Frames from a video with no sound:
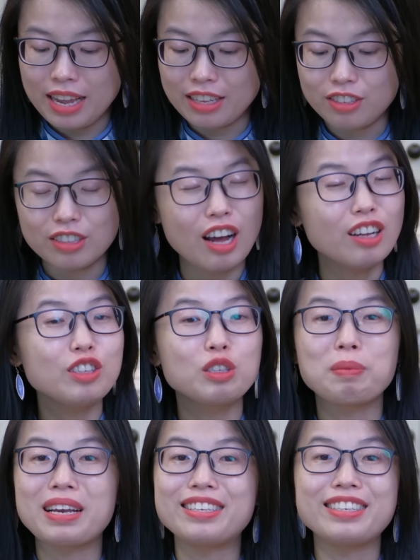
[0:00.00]
It's not
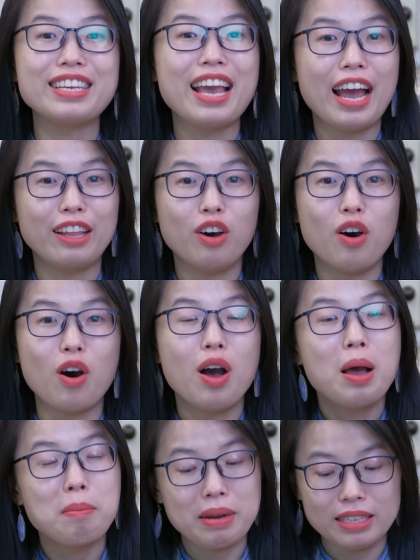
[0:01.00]
spicy at all,
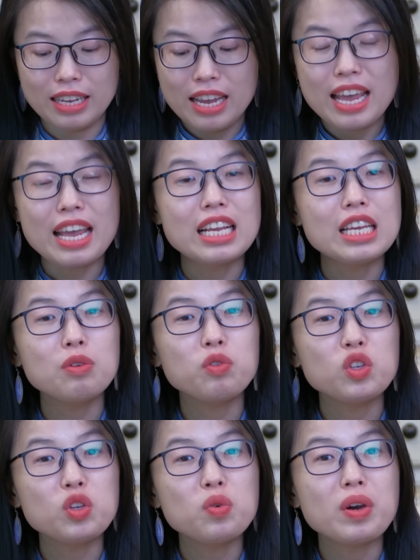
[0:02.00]
but it
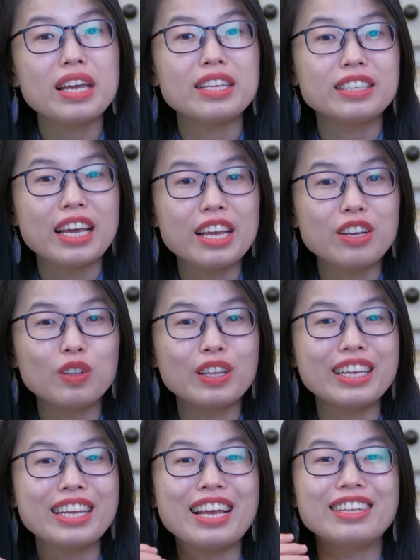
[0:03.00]
gives you a
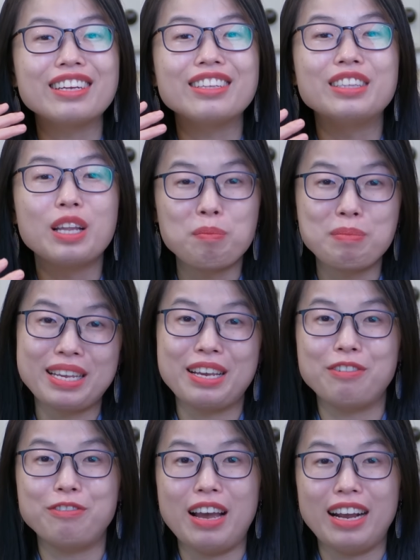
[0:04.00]
tingling and numbing
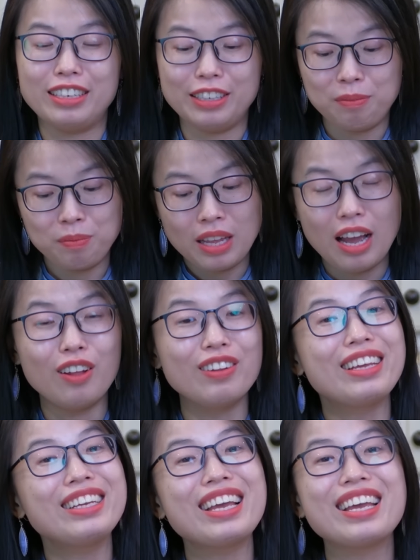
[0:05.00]
effect. I'll
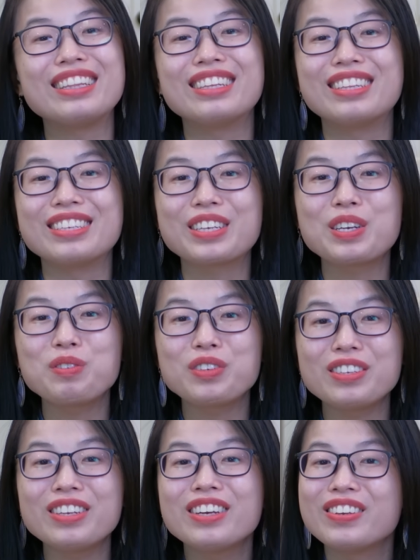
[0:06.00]
link it in the
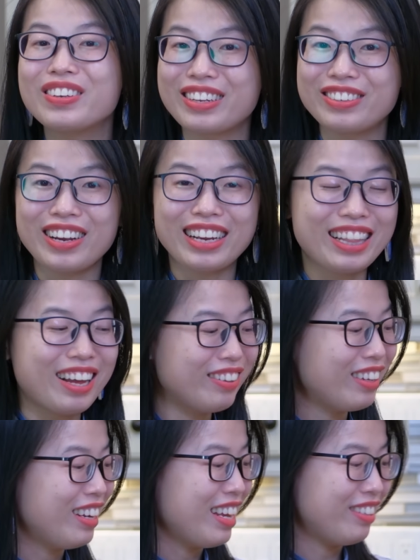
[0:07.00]
description, you can check it out
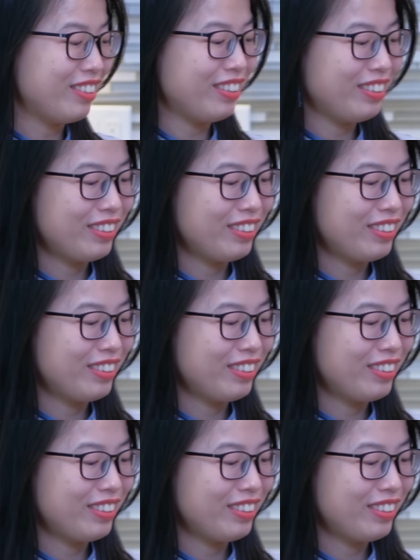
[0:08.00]
later.